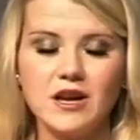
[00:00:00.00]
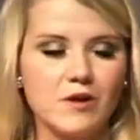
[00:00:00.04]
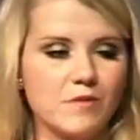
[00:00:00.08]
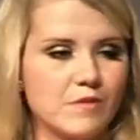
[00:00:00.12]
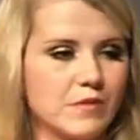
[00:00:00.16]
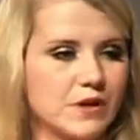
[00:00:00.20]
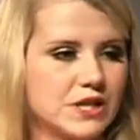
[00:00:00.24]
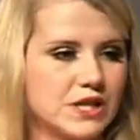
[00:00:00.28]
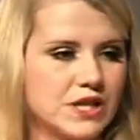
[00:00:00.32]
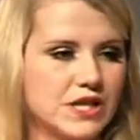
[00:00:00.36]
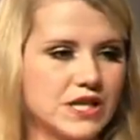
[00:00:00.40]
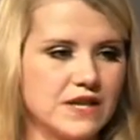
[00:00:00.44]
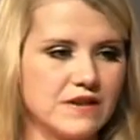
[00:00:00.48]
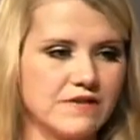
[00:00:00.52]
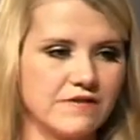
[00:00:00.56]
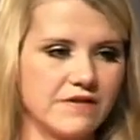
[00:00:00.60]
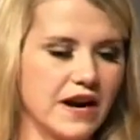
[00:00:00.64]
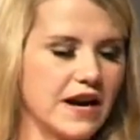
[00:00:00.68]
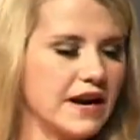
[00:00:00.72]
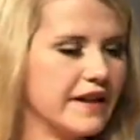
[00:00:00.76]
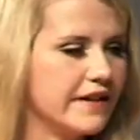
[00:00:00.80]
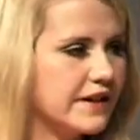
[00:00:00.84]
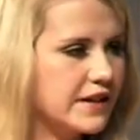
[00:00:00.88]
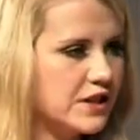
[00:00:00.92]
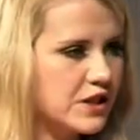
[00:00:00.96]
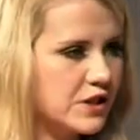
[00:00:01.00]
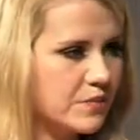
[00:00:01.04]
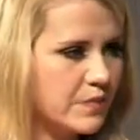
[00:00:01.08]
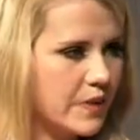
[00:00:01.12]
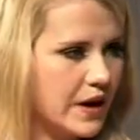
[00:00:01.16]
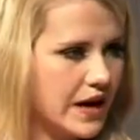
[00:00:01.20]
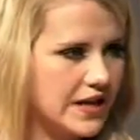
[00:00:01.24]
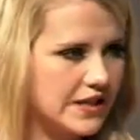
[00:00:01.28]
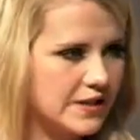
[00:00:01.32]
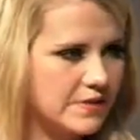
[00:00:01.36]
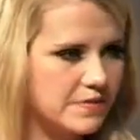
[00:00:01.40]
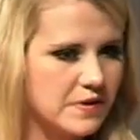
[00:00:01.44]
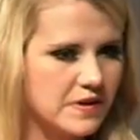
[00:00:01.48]
But she finally just
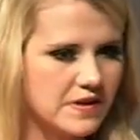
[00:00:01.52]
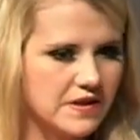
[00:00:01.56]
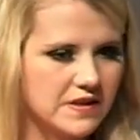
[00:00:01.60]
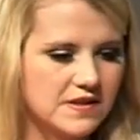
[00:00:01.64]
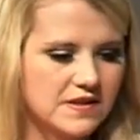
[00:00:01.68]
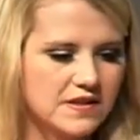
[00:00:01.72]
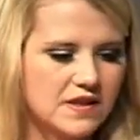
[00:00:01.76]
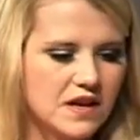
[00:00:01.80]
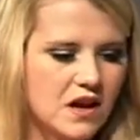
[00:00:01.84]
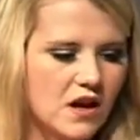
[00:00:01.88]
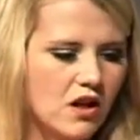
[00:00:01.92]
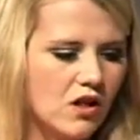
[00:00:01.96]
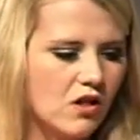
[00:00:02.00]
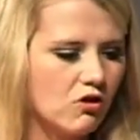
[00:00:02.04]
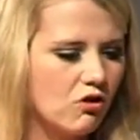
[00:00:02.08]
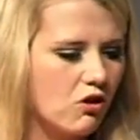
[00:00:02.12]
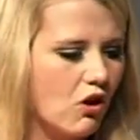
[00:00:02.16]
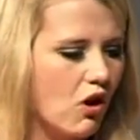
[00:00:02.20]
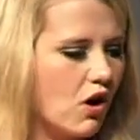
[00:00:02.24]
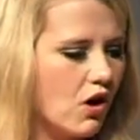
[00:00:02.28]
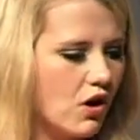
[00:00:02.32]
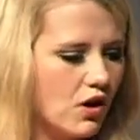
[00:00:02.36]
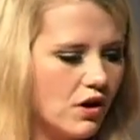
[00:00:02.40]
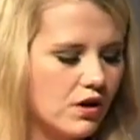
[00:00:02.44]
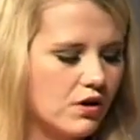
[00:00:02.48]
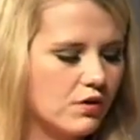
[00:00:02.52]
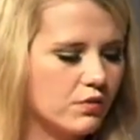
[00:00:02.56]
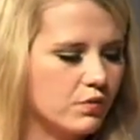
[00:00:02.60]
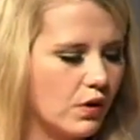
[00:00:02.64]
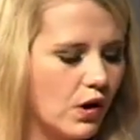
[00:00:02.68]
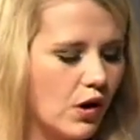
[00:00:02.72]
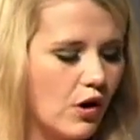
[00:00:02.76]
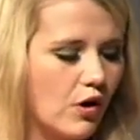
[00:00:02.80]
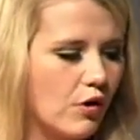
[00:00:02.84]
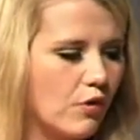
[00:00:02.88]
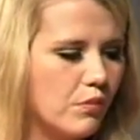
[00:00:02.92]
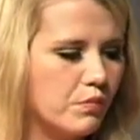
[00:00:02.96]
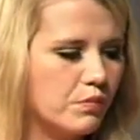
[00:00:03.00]
passed me this long
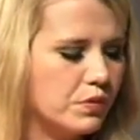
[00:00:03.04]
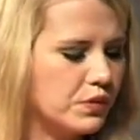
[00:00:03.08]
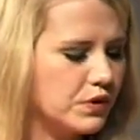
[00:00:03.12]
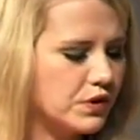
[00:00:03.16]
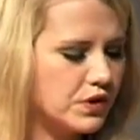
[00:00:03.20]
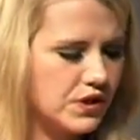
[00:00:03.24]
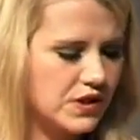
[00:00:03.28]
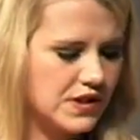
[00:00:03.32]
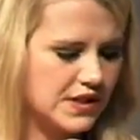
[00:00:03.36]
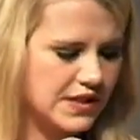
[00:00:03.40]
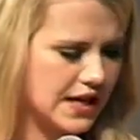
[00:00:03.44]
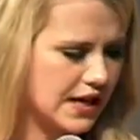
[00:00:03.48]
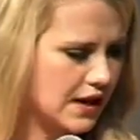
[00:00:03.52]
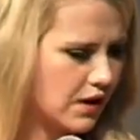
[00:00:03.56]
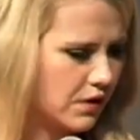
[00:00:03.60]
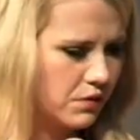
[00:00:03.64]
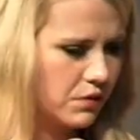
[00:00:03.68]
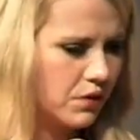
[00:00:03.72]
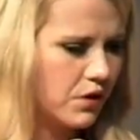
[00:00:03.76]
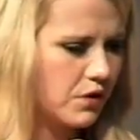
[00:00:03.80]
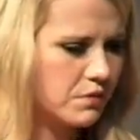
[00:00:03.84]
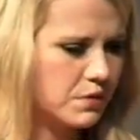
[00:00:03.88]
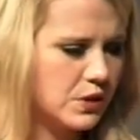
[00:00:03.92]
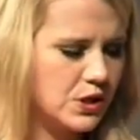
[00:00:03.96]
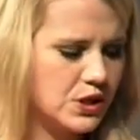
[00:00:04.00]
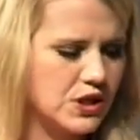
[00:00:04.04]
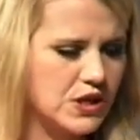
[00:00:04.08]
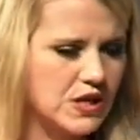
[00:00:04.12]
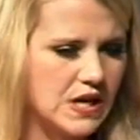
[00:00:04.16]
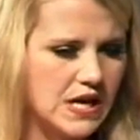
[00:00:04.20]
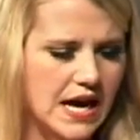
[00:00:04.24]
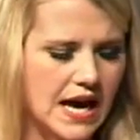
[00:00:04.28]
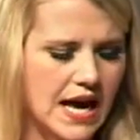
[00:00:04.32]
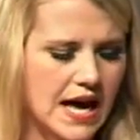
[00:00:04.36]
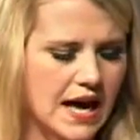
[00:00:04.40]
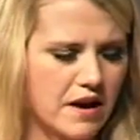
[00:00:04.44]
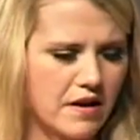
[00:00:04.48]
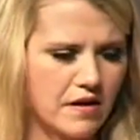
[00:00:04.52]
robe, just like a robe she
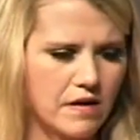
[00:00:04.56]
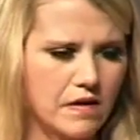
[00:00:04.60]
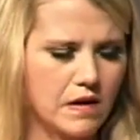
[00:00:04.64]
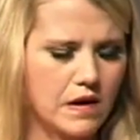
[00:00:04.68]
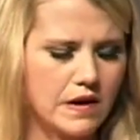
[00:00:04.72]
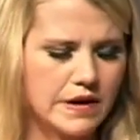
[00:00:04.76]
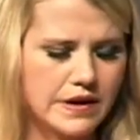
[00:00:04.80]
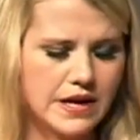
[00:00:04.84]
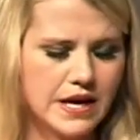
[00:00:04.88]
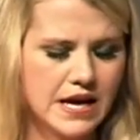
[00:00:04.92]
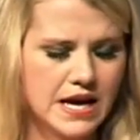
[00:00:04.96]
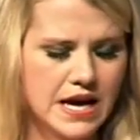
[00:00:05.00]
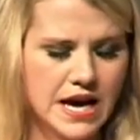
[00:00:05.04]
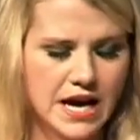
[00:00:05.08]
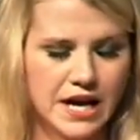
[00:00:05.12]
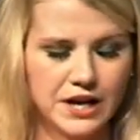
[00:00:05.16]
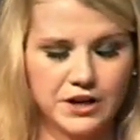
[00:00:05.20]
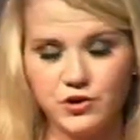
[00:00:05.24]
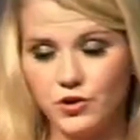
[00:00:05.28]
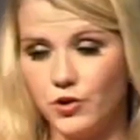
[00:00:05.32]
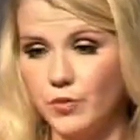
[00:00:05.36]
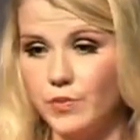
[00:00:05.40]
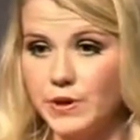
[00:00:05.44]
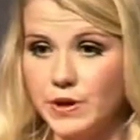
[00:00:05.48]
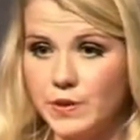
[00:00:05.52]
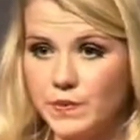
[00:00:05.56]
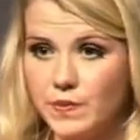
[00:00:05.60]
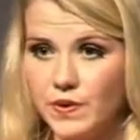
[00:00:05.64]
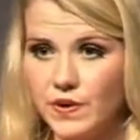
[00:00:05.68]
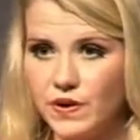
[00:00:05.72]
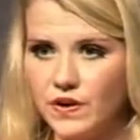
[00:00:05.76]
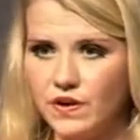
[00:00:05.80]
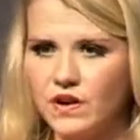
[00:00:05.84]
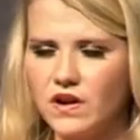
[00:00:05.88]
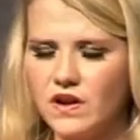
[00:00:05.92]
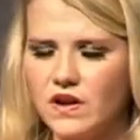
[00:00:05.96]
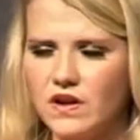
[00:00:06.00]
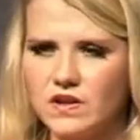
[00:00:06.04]
had on, and told me to put
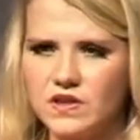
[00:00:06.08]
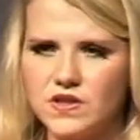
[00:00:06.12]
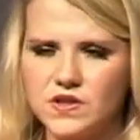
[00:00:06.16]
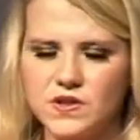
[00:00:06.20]
it on.